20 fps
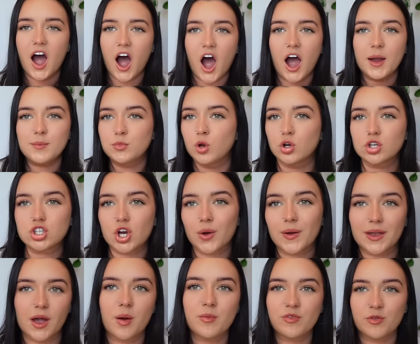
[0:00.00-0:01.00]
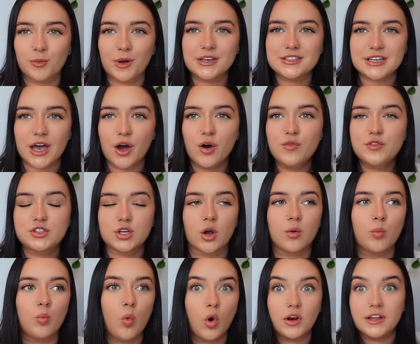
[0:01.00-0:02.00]
I'm not showing up for myself, so
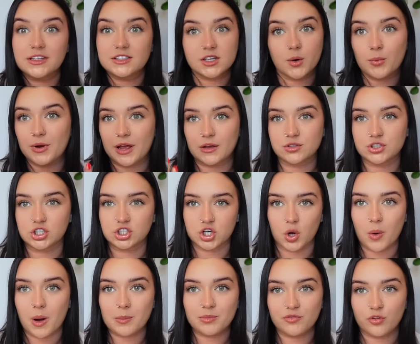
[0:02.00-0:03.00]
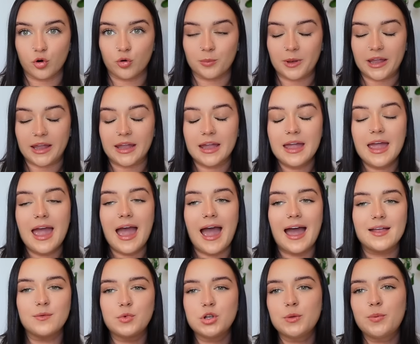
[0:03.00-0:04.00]
I'm wanting someone else to show up for me.
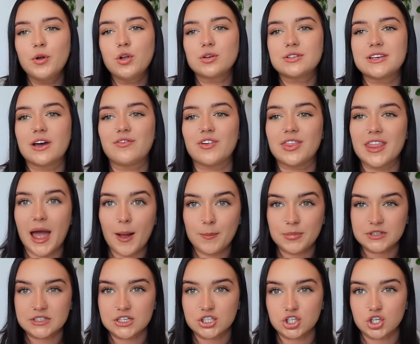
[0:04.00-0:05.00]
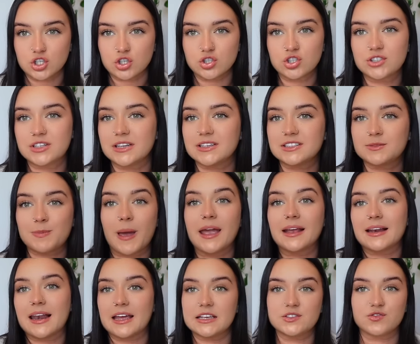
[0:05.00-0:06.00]
And when you put yourself in that position, you just expect
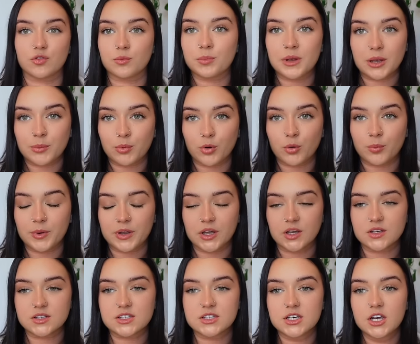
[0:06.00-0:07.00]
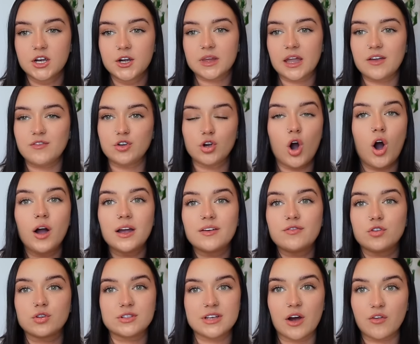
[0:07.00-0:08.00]
less from people, because if you can't give
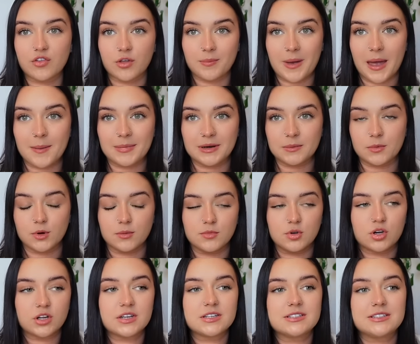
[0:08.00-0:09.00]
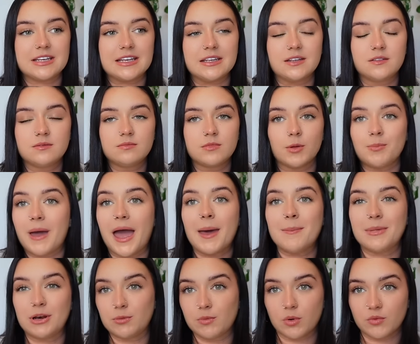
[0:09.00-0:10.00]
yourself the bare minimum, you're gonna seek the bare
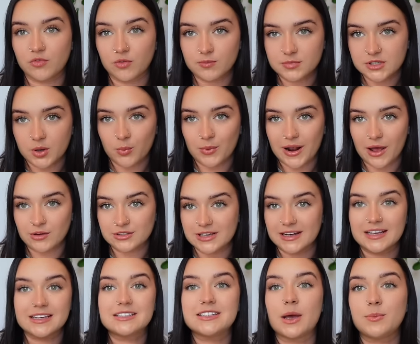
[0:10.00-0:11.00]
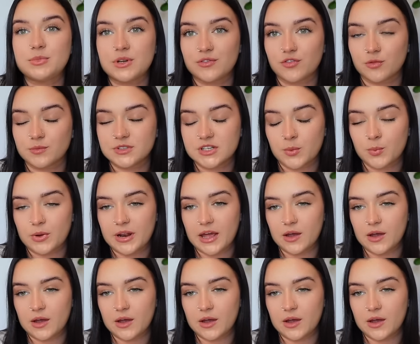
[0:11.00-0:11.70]
minimum from someone else and accept it from someone